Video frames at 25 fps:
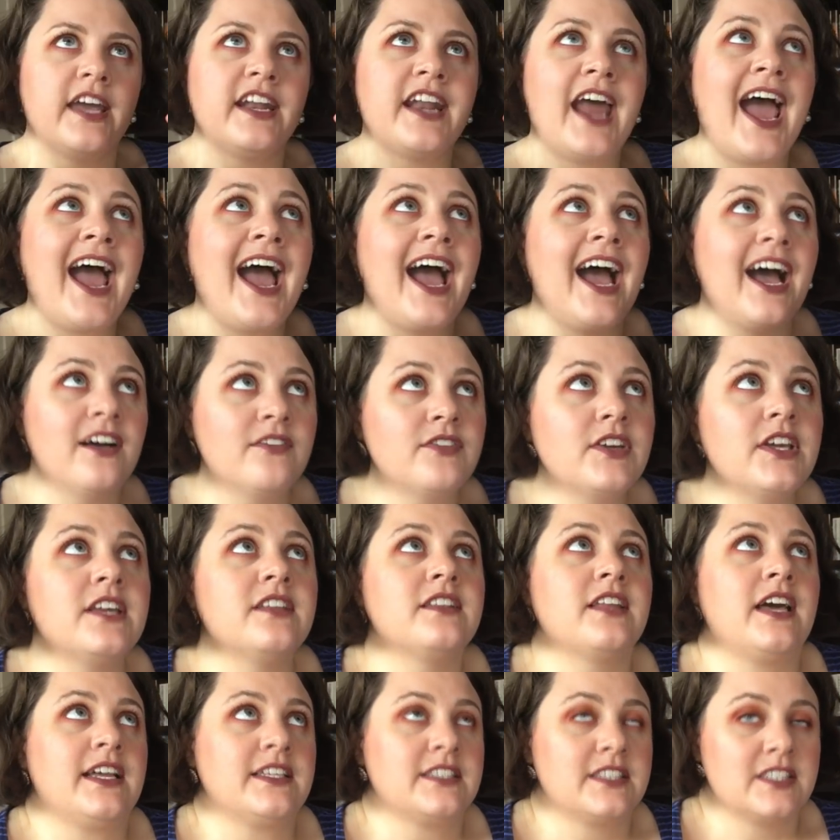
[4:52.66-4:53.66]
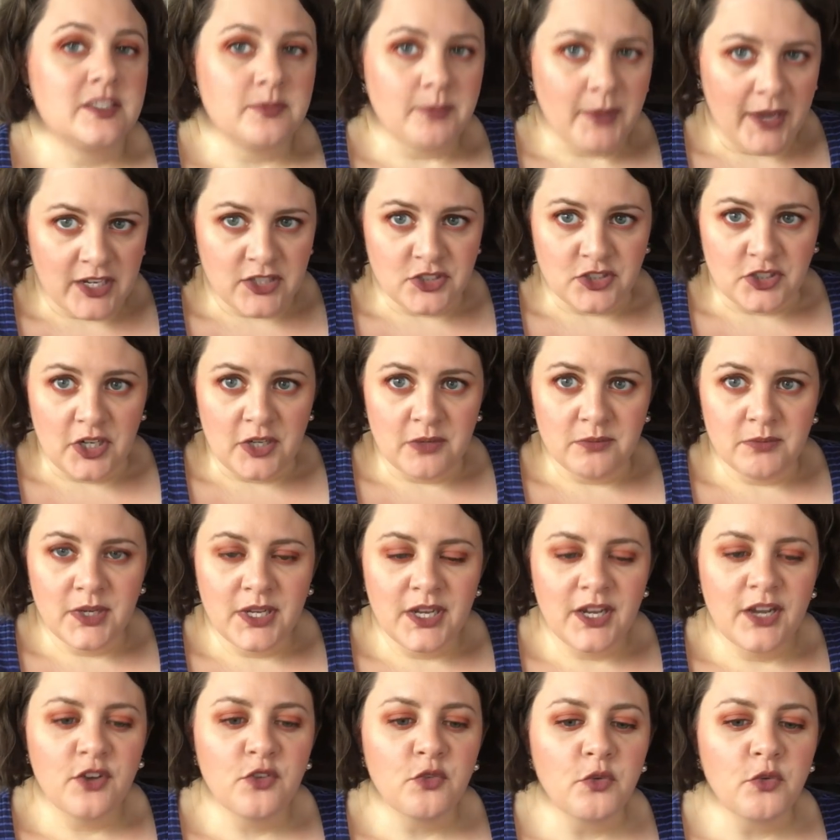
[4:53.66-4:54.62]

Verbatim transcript: and having that spectrum